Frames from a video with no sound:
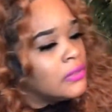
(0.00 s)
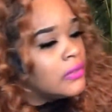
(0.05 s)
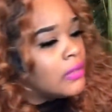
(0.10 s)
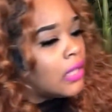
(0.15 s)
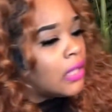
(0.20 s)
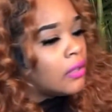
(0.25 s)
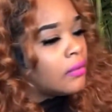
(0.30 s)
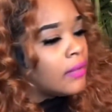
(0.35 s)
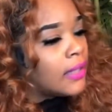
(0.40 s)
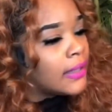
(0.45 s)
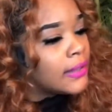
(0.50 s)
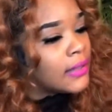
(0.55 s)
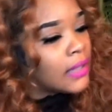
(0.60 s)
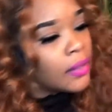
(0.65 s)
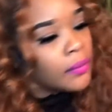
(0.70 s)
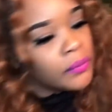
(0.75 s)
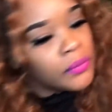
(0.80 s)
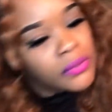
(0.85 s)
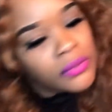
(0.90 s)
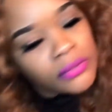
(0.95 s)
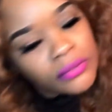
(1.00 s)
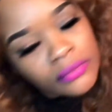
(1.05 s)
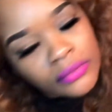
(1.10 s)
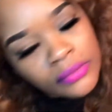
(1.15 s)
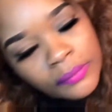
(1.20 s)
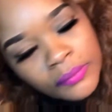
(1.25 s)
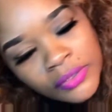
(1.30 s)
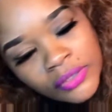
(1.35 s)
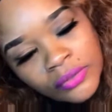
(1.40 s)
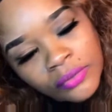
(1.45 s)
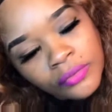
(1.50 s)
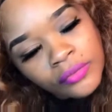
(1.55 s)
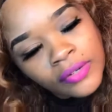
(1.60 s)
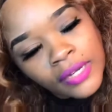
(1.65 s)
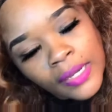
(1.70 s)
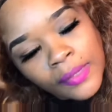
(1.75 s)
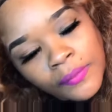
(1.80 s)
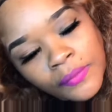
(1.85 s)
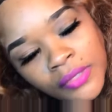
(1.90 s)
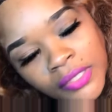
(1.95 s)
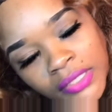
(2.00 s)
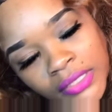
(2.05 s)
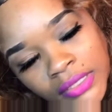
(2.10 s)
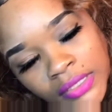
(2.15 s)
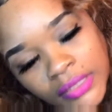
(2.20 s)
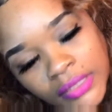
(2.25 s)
I don't like that one. I'm just gonna grab one of these.